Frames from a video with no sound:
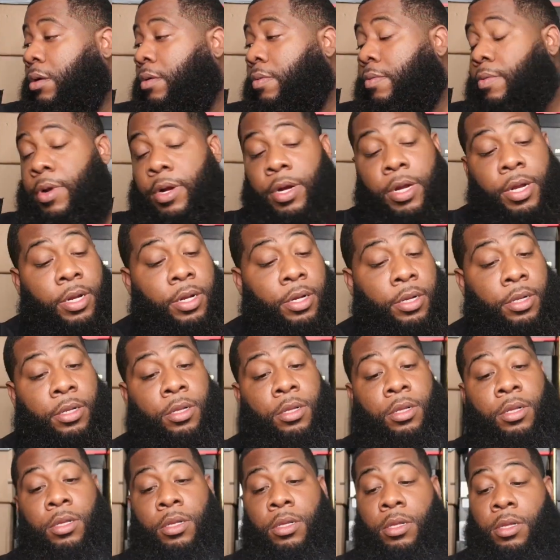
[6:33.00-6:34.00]
All right,
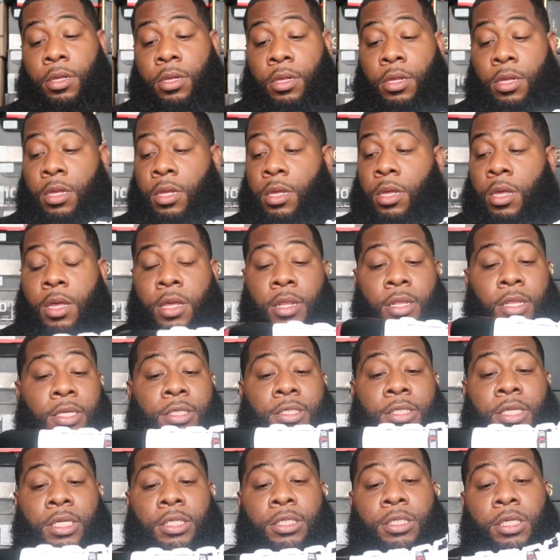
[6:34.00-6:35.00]

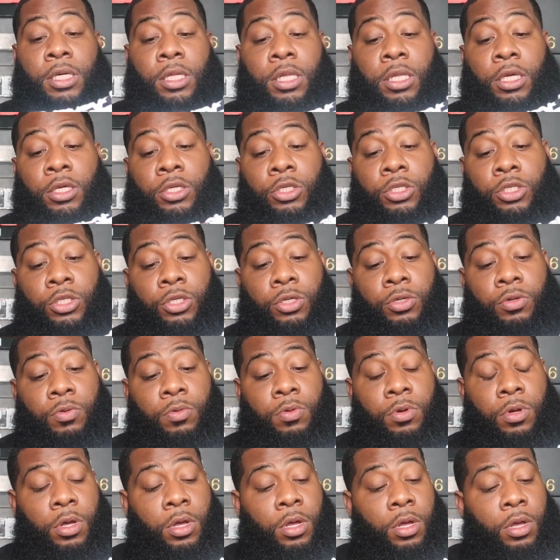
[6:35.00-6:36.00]
this is a clean
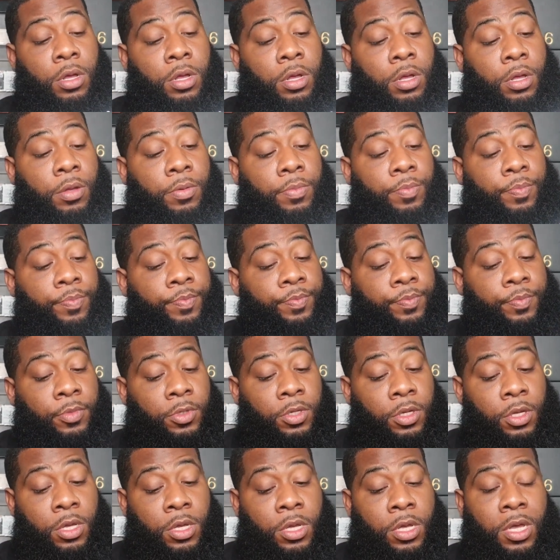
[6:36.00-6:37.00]
shoe.
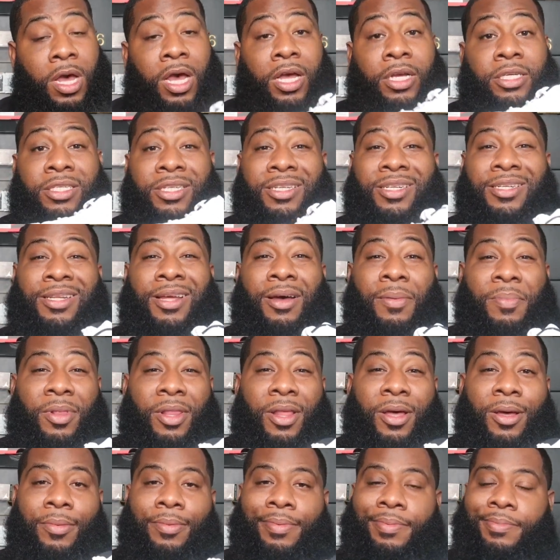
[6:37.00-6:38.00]
I should have
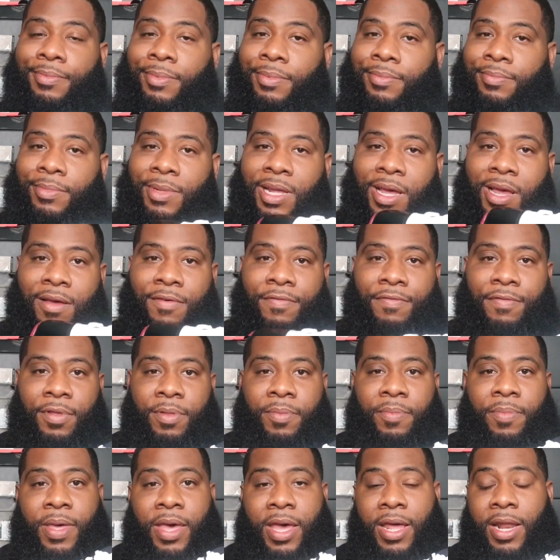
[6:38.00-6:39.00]
doubled up. Now I'm
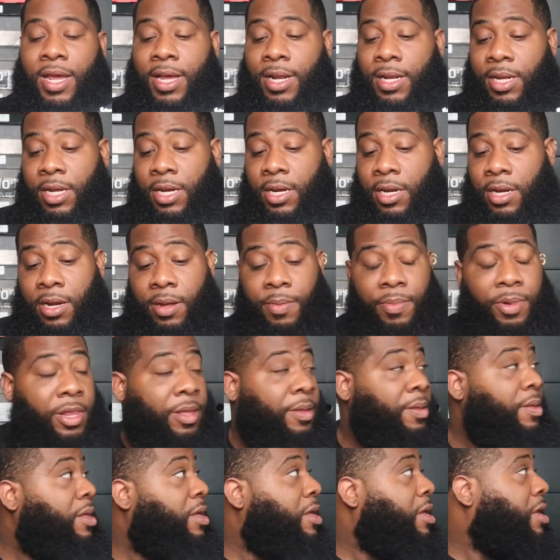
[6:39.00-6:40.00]
feeling bad I didn't double
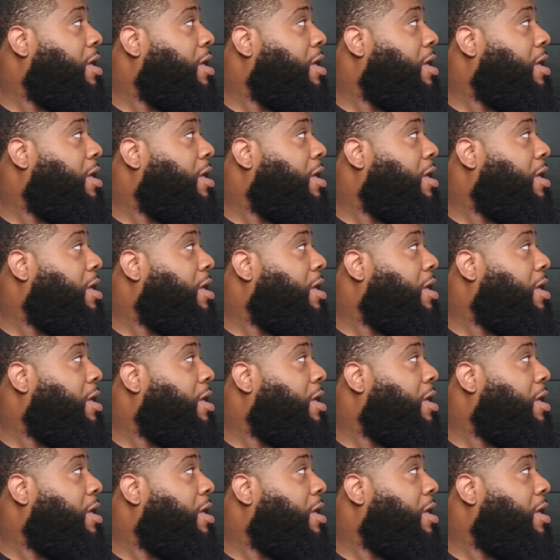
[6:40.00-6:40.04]
up.